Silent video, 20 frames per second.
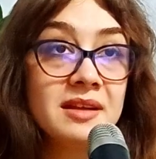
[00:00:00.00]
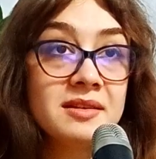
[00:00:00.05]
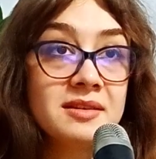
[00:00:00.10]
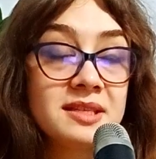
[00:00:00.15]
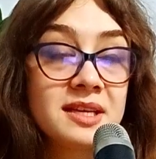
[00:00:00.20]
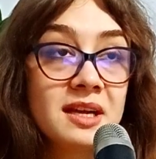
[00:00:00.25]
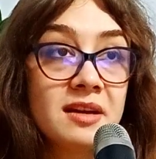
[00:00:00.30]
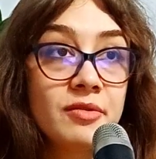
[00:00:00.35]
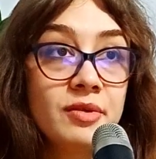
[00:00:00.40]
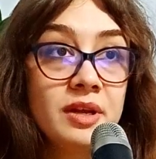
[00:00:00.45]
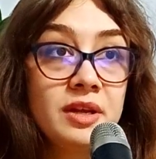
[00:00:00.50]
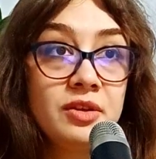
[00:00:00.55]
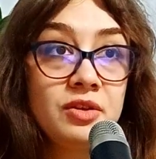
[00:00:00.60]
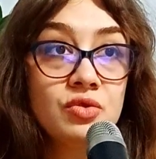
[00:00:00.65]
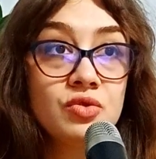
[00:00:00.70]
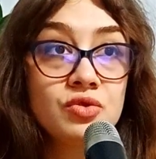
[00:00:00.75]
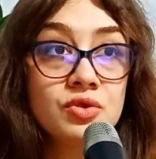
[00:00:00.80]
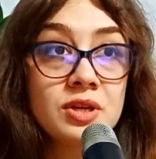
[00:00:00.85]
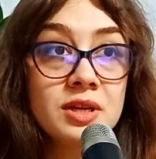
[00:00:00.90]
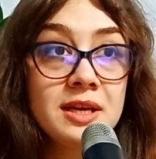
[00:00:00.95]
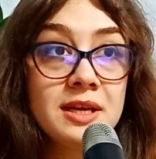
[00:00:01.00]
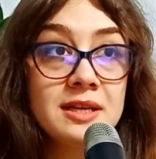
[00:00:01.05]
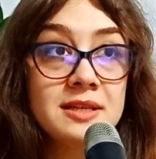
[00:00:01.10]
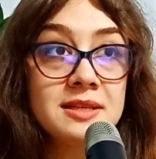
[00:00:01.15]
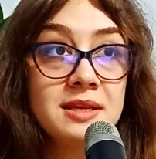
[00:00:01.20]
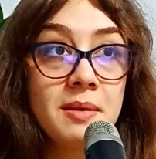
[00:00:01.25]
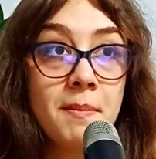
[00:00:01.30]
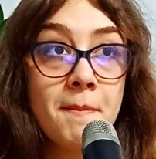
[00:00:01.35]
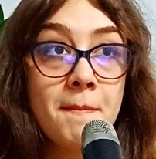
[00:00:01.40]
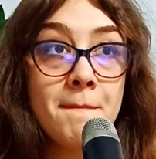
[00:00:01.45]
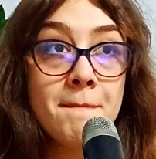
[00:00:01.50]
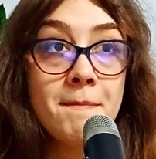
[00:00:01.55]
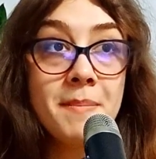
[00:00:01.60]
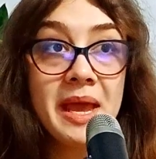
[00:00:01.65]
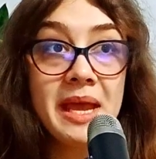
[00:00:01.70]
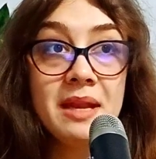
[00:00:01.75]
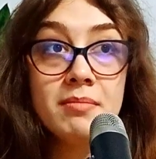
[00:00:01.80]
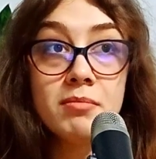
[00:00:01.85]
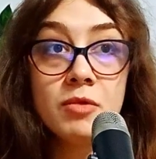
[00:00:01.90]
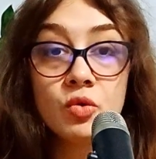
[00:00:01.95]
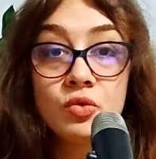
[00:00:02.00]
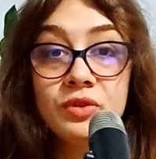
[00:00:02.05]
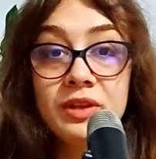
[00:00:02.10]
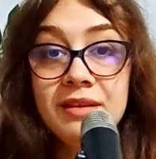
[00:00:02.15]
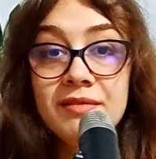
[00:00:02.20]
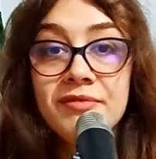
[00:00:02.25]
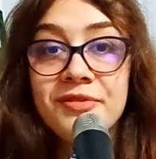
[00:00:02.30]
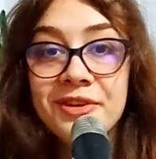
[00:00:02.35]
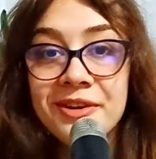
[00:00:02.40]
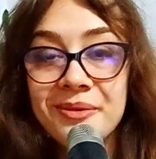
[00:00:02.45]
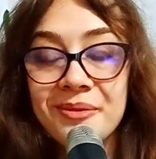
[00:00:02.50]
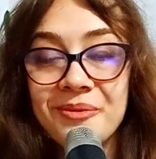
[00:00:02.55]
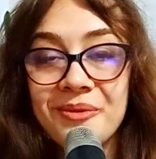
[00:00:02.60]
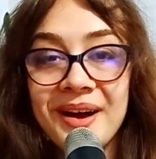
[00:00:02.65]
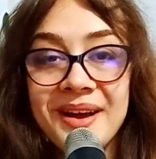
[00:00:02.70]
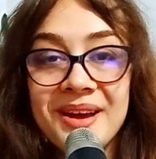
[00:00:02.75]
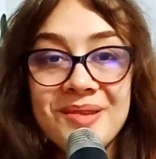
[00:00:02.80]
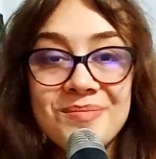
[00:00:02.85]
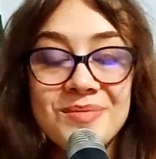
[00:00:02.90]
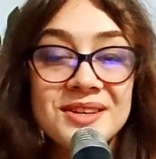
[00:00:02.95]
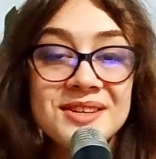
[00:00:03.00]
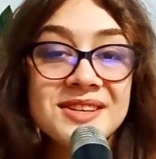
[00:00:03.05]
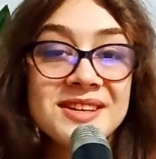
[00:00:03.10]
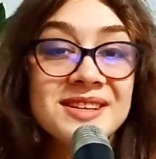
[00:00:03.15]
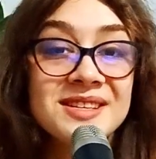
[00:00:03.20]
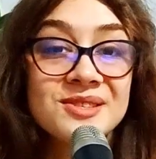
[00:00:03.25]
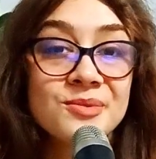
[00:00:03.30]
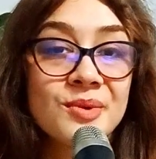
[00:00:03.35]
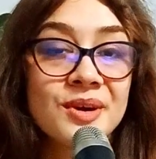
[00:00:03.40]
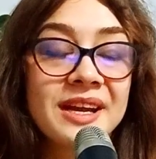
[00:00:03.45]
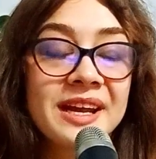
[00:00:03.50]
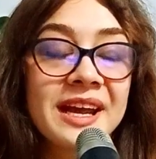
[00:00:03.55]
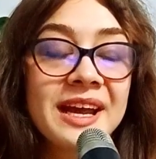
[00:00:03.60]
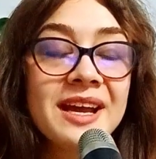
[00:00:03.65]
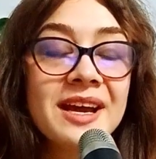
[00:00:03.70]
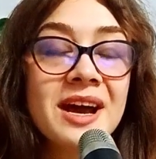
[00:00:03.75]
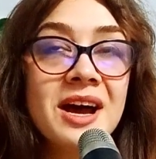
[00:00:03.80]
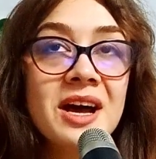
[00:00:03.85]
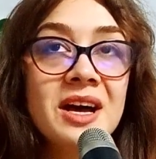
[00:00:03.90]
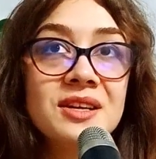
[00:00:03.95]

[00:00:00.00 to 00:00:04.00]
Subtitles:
the salary usually is the main motive why a person is working.